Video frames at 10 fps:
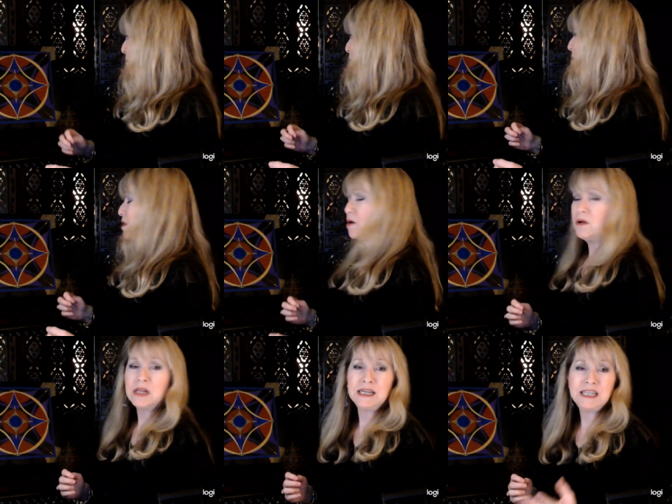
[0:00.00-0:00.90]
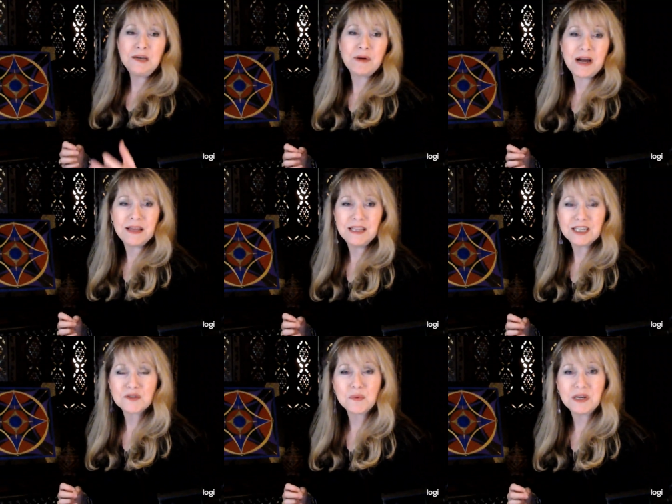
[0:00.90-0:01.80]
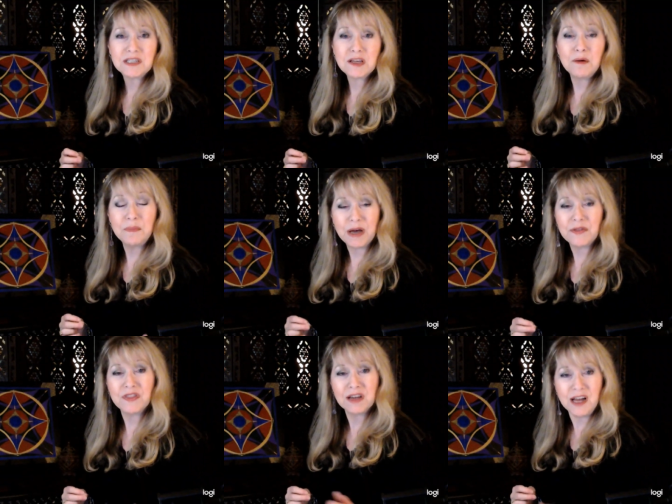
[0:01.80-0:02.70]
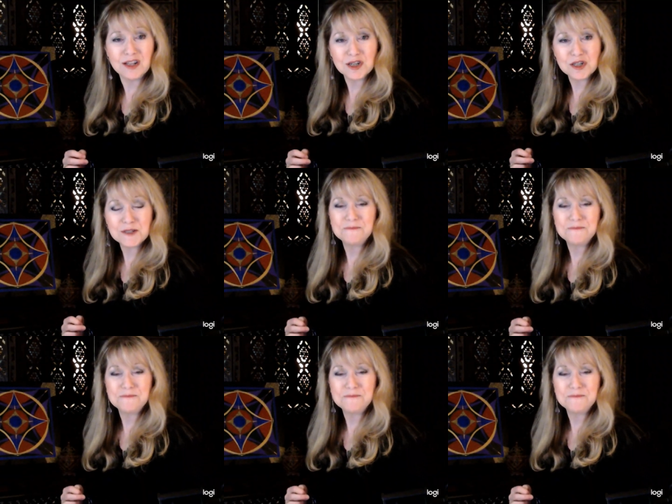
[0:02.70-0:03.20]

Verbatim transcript: but the whole idea behind this was about the colors